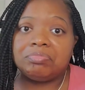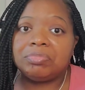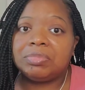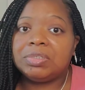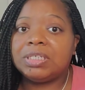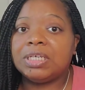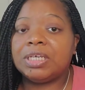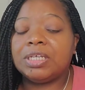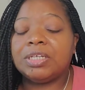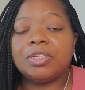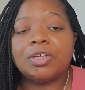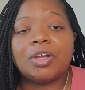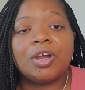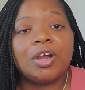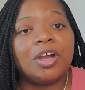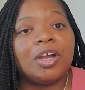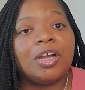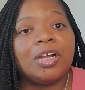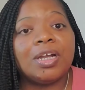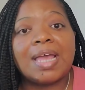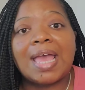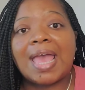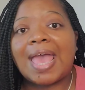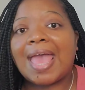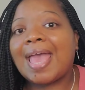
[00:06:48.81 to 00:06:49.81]
Didn't
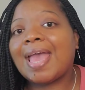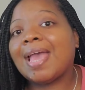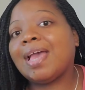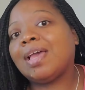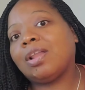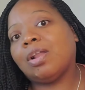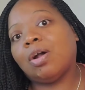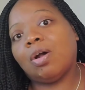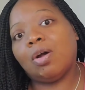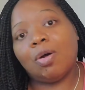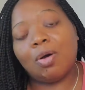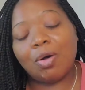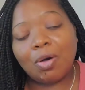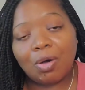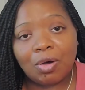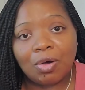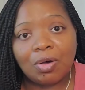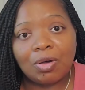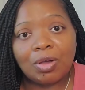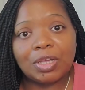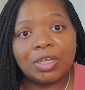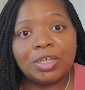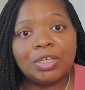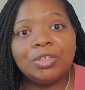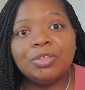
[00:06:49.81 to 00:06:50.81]
hurt at all.
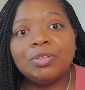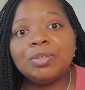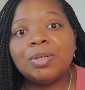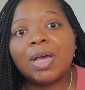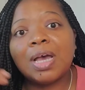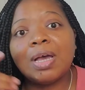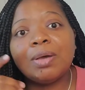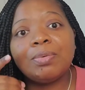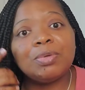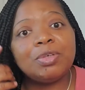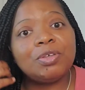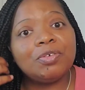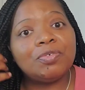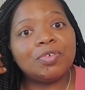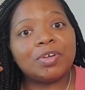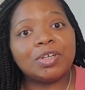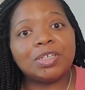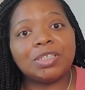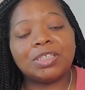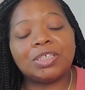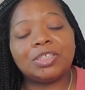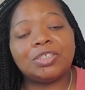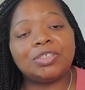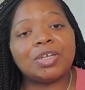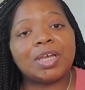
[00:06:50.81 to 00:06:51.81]
And you know how when you
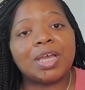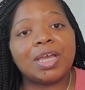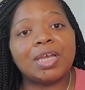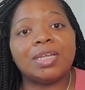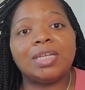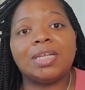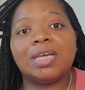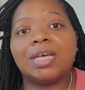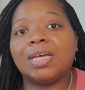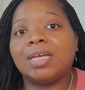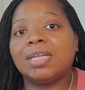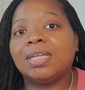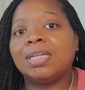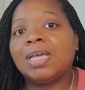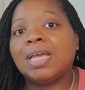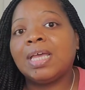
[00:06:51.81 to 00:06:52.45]
first get your hair done,